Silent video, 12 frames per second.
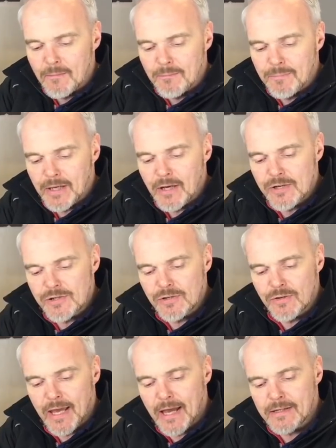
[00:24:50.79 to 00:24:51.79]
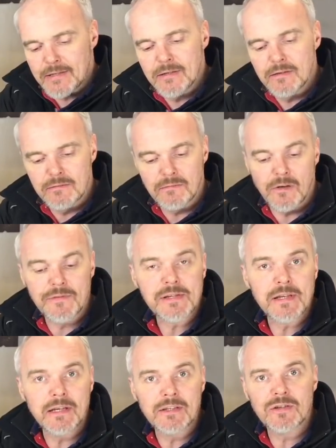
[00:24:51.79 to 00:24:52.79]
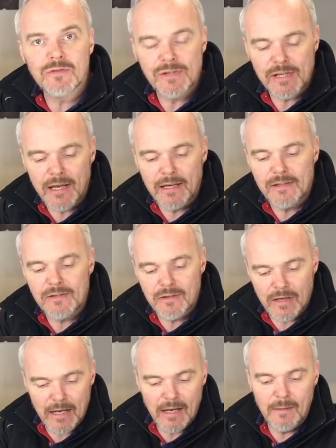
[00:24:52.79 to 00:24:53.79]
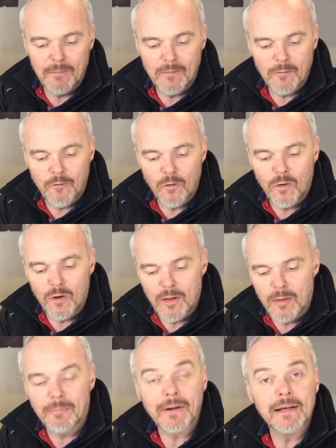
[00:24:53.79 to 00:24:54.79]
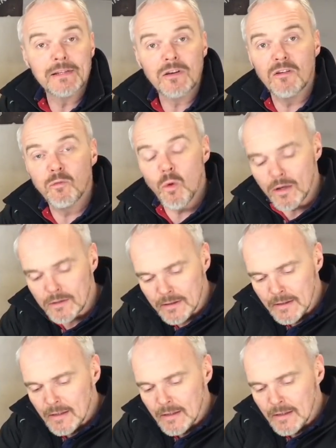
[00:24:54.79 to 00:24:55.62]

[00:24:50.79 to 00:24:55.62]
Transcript: because you get obviously two sides for the price of one.